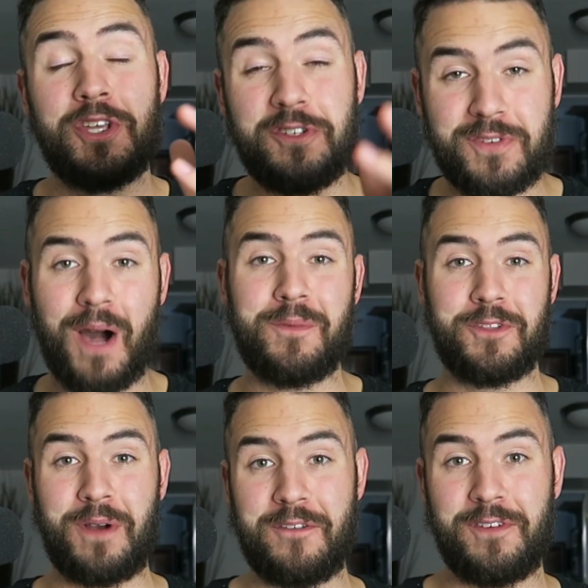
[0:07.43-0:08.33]
You've come to
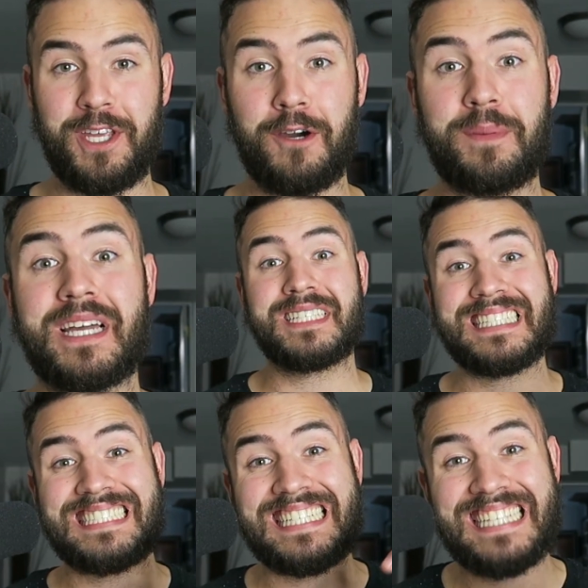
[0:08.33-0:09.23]
the right video,
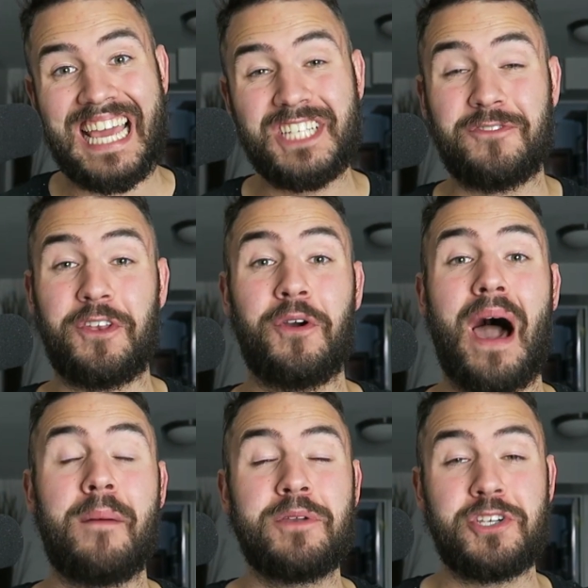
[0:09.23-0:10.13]
because in today's video,
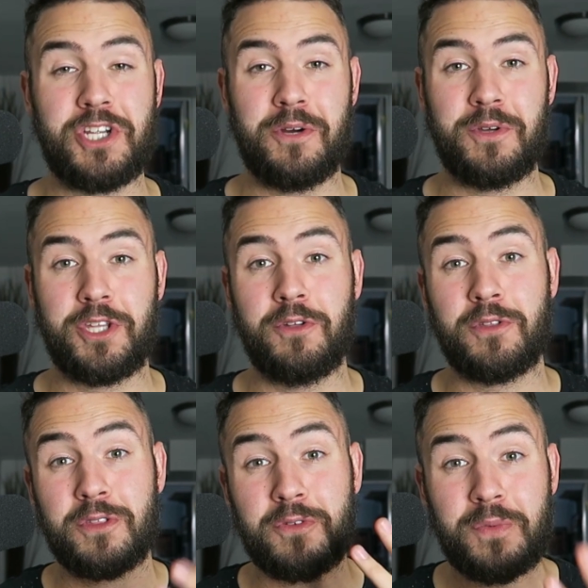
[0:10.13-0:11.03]
I'm going to share with you
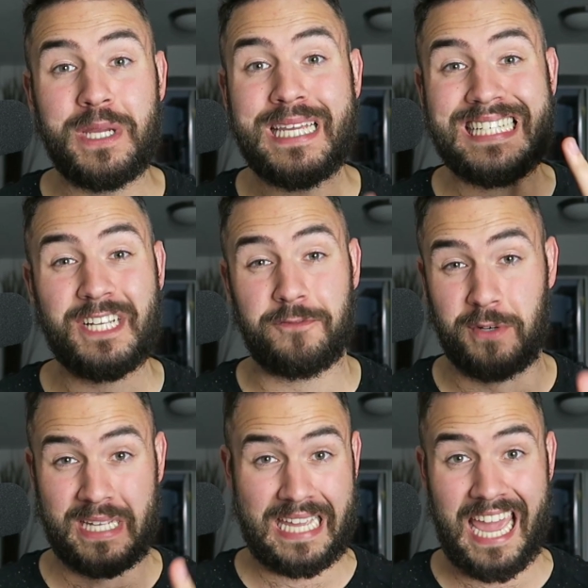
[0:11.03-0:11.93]
3
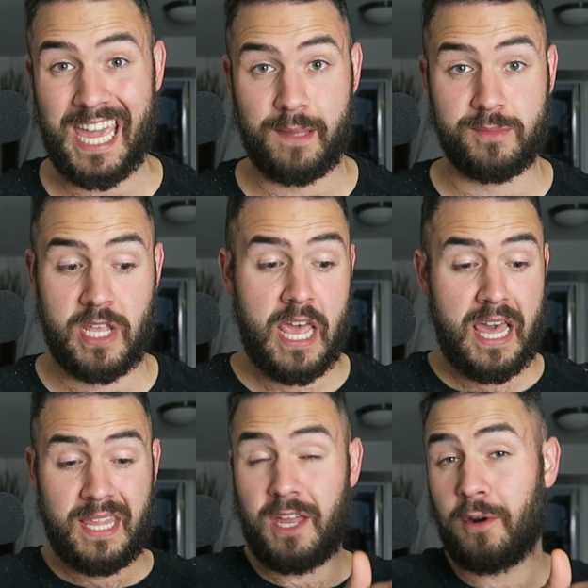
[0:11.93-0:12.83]
different games
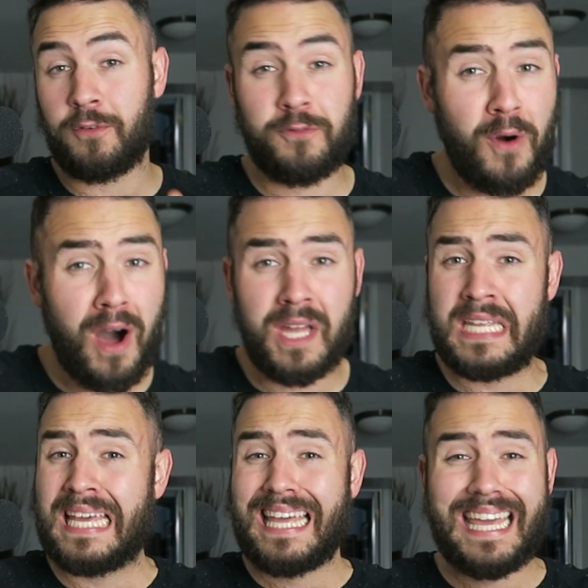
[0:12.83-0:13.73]
that are fun,